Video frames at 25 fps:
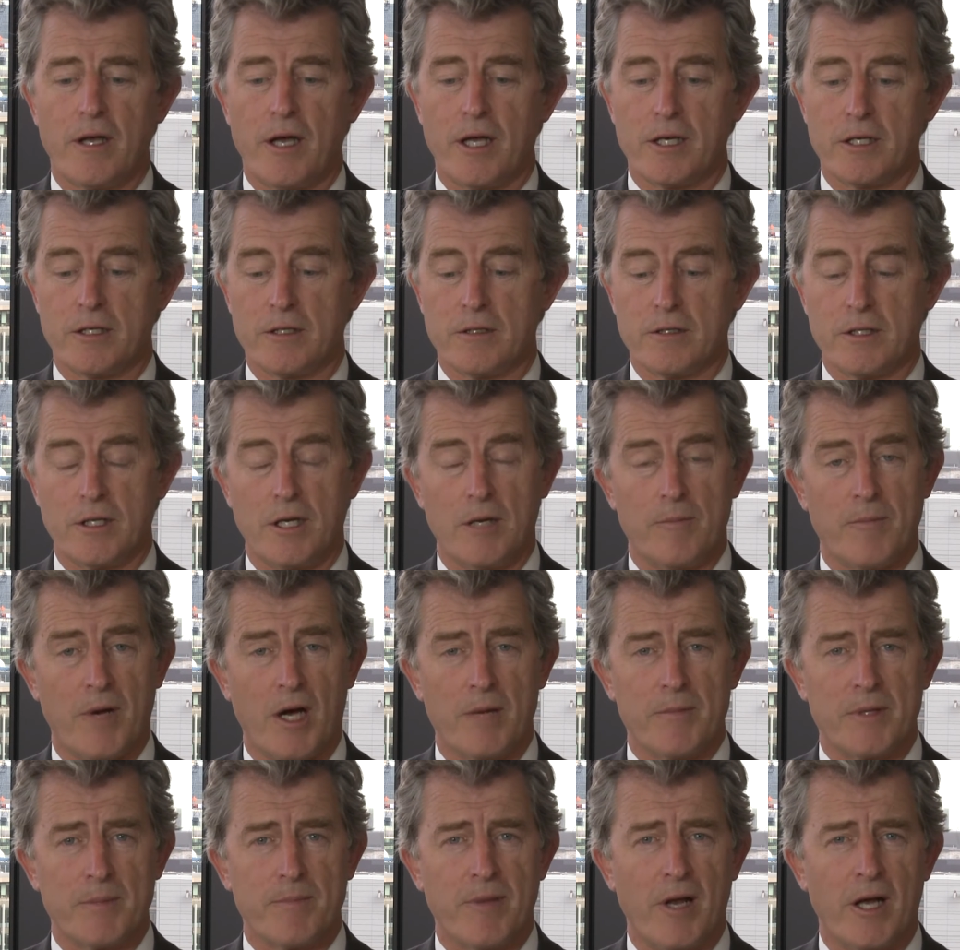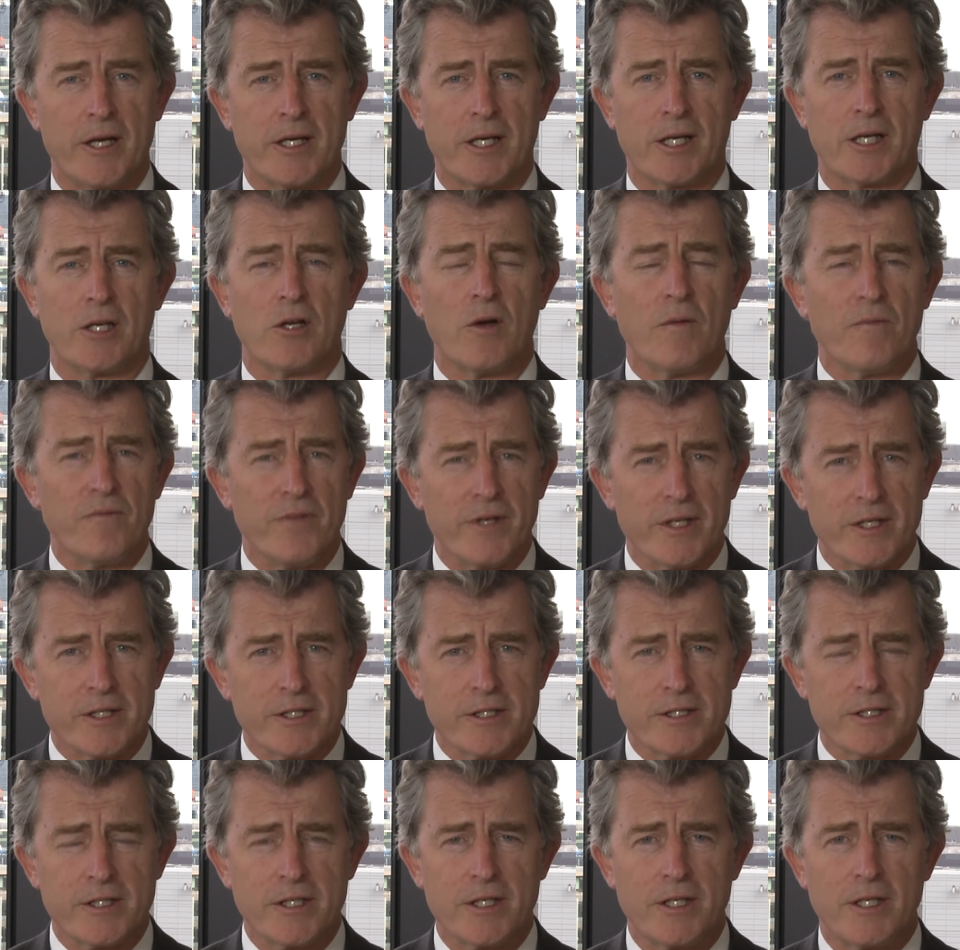And it might be blindingly
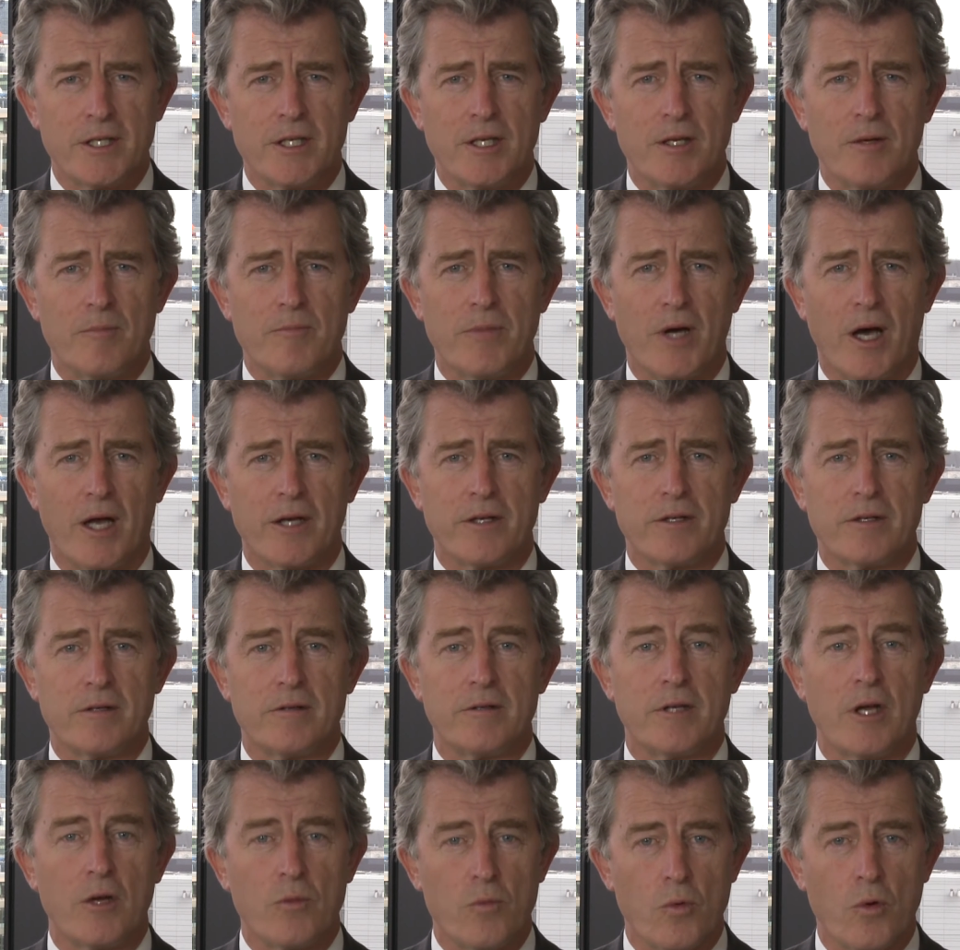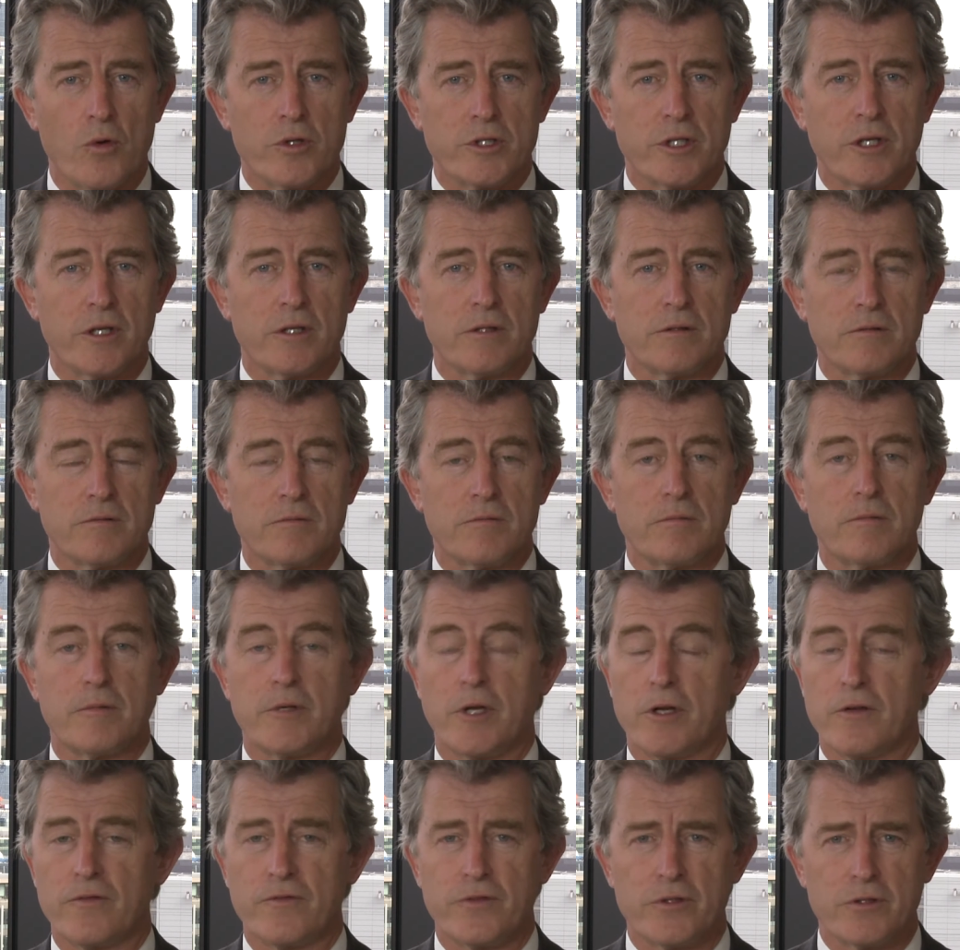obvious, but no water,
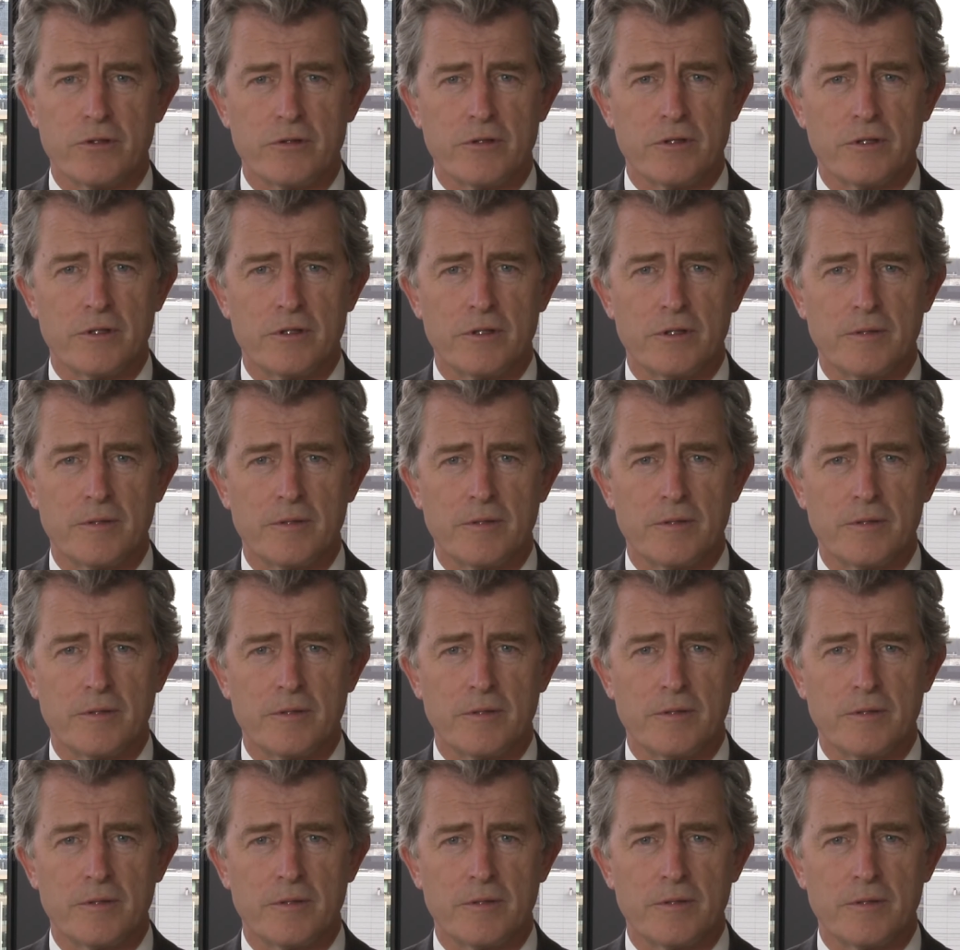no food.